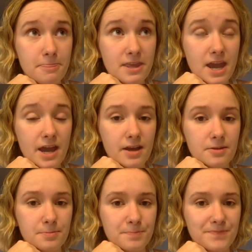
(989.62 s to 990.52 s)

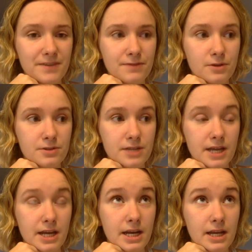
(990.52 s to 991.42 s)
And if there's
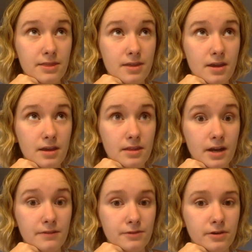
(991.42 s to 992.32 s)
anything that
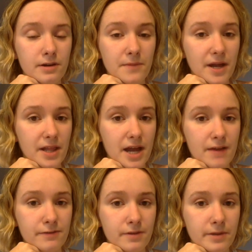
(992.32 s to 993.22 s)
I've learned in my
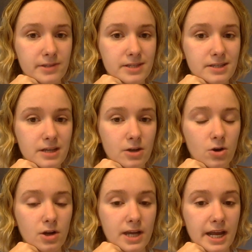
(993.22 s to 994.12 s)
life about Disney and
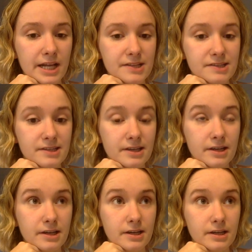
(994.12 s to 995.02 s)
hurricanes,
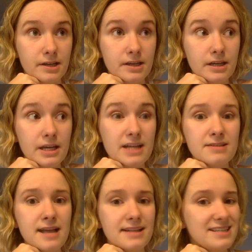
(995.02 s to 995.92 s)
it's
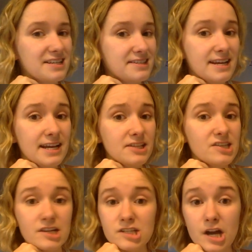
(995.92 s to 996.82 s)
that Disney
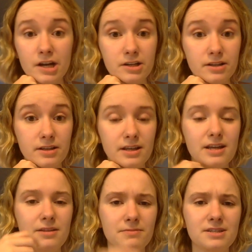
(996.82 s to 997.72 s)
does not
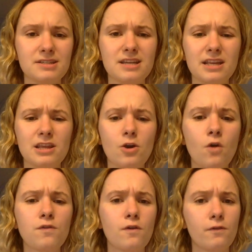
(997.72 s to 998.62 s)
Disney in the
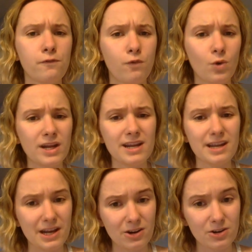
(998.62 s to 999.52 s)
over 40
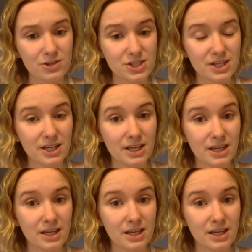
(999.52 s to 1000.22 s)
years